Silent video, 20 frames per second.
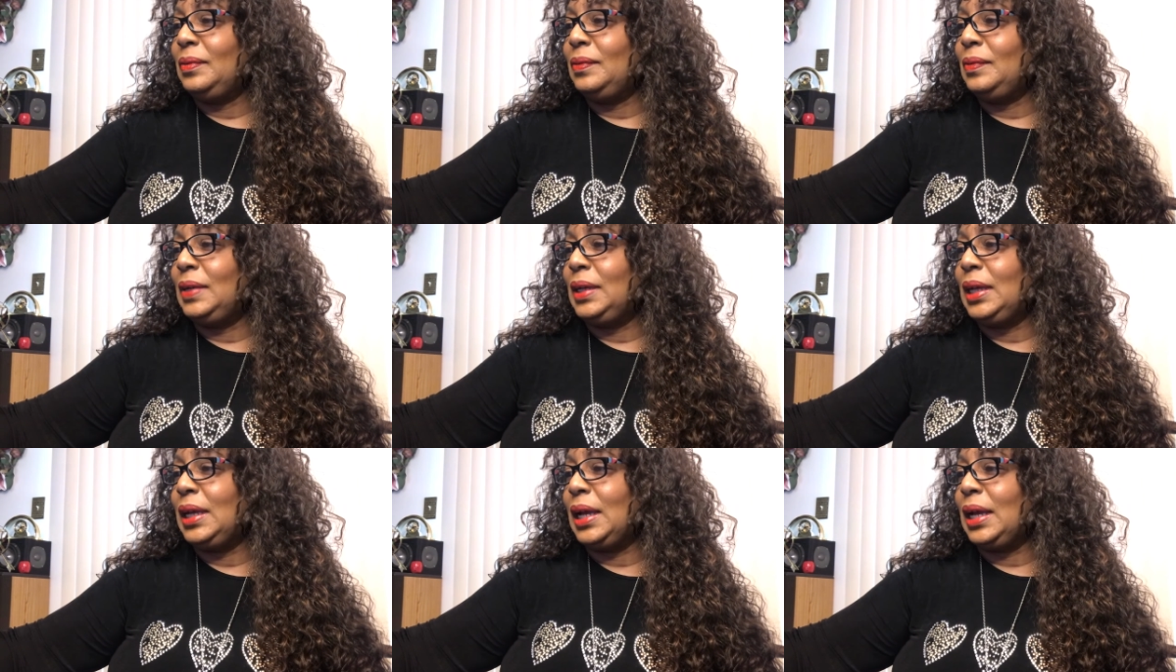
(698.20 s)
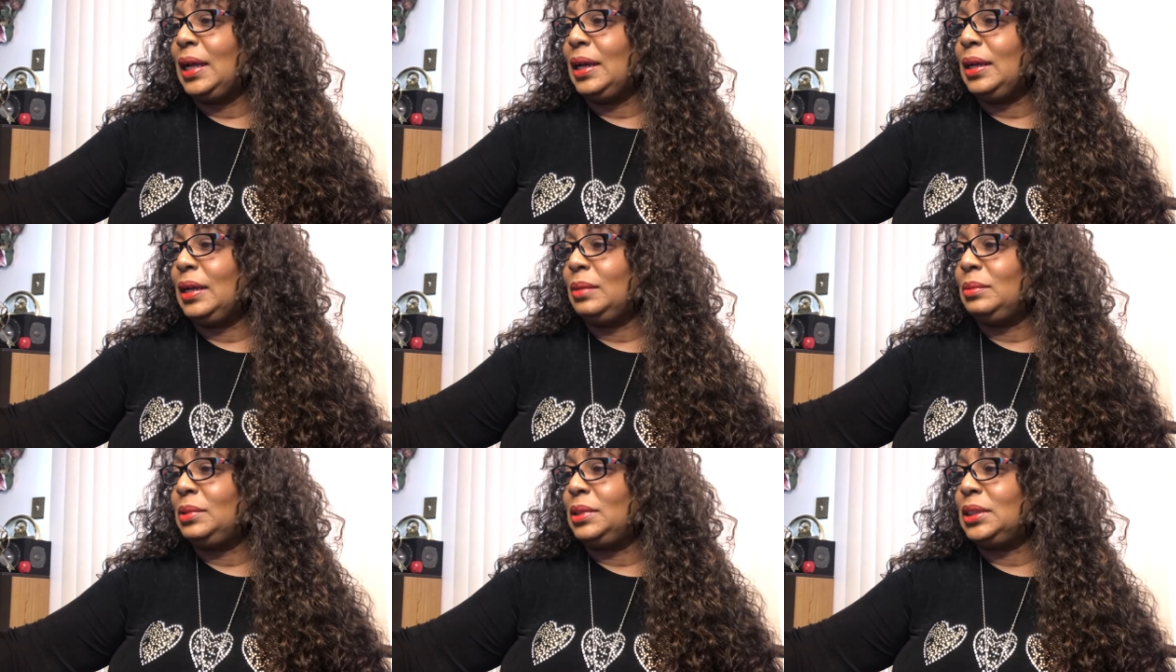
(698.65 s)
we got,
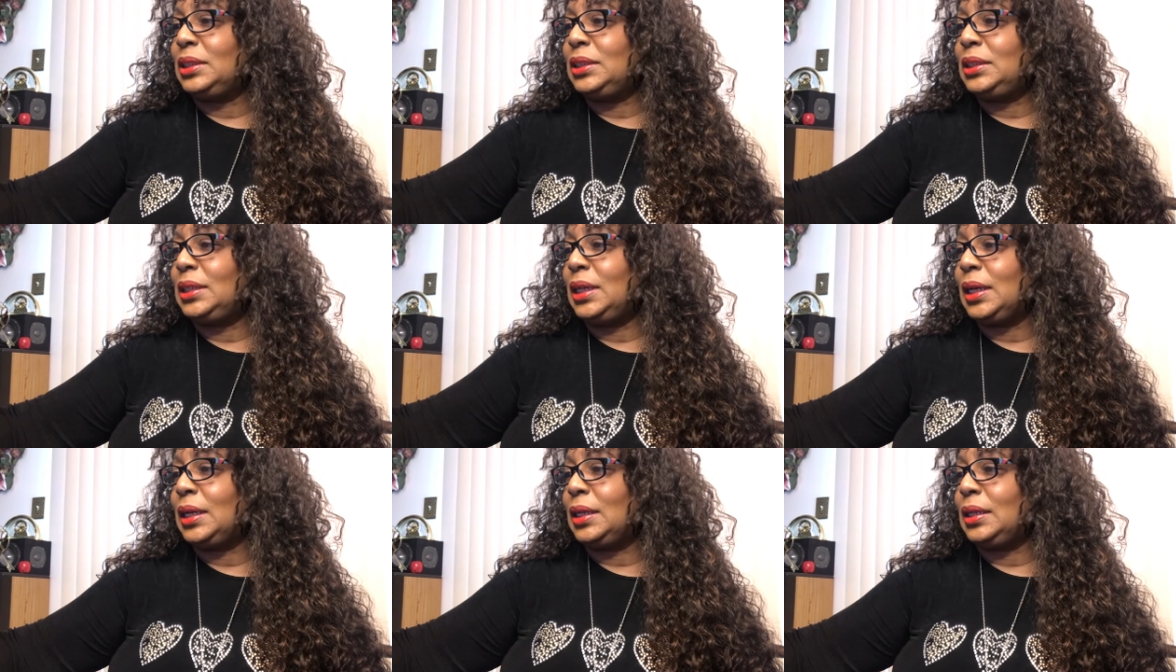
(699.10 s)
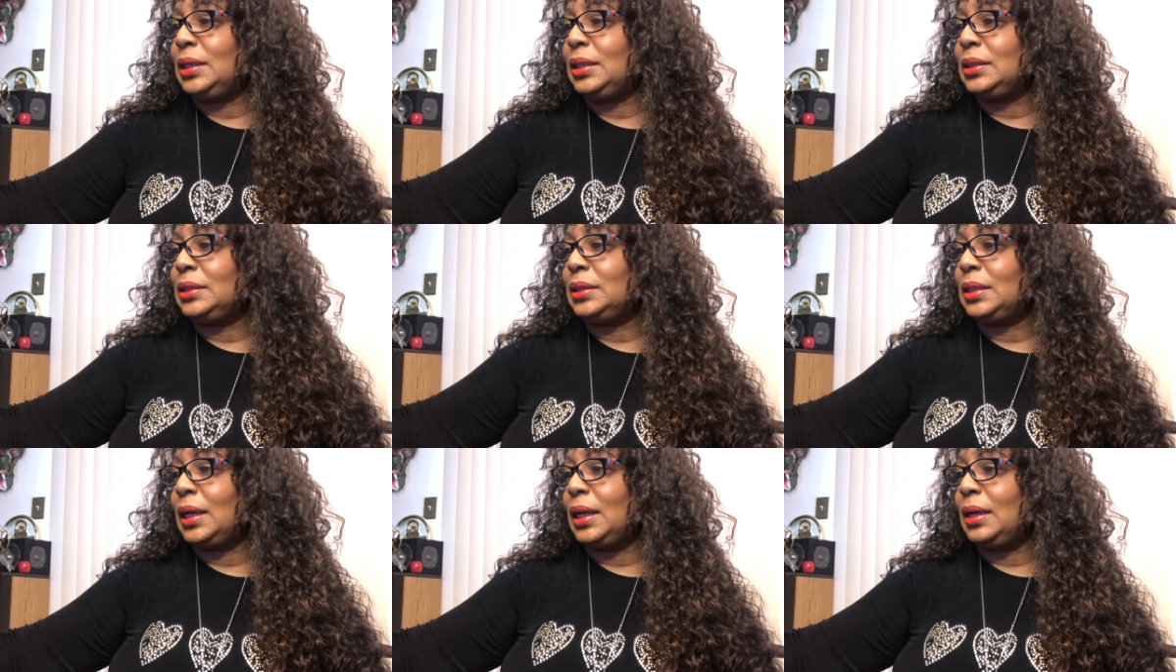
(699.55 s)
I'm just checking
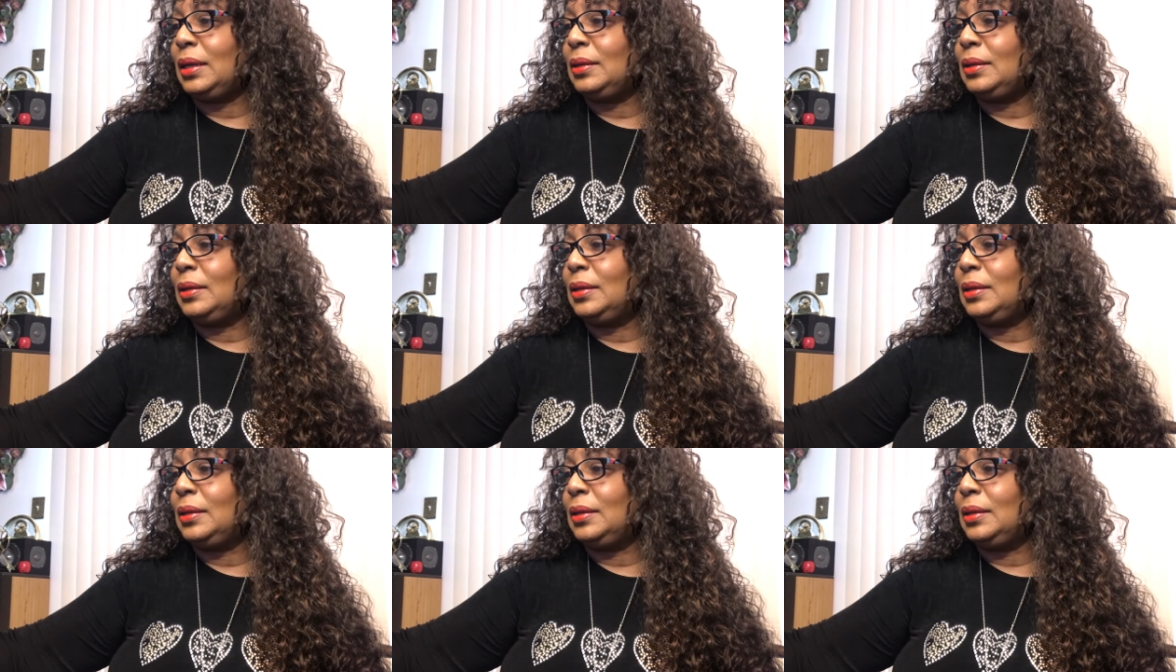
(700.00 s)
this out.